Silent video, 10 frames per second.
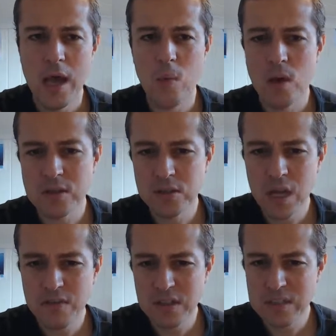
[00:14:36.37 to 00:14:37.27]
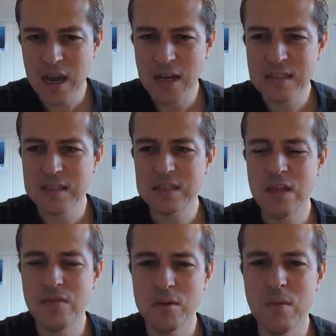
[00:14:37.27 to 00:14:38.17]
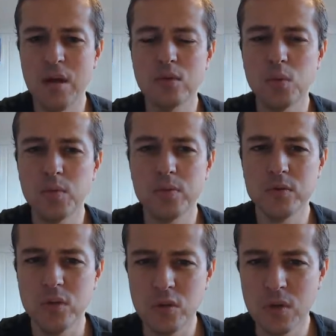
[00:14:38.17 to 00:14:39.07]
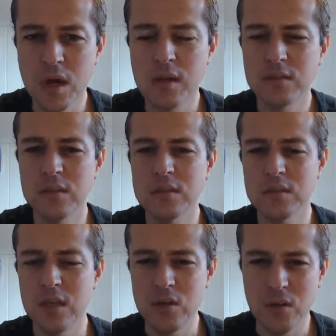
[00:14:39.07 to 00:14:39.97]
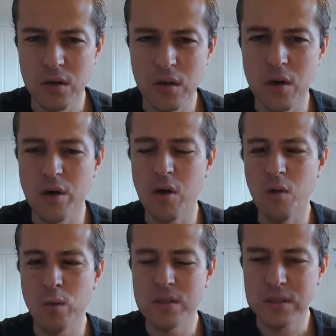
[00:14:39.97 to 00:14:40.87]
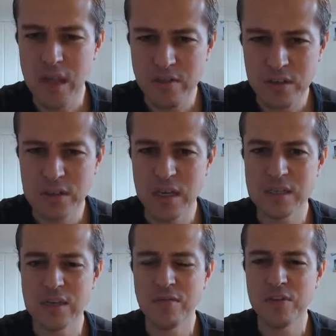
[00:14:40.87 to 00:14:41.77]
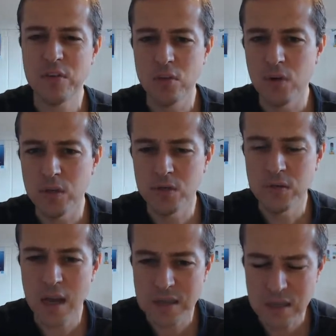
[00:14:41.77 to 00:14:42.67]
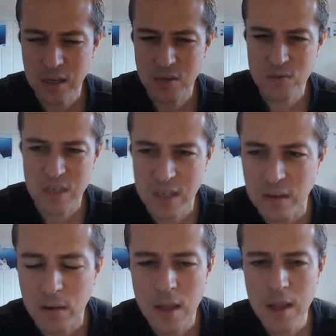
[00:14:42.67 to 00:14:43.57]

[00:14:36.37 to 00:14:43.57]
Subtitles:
And once you have this access, every month we put new content, and you can learn always every day something new, a new task, a new skill.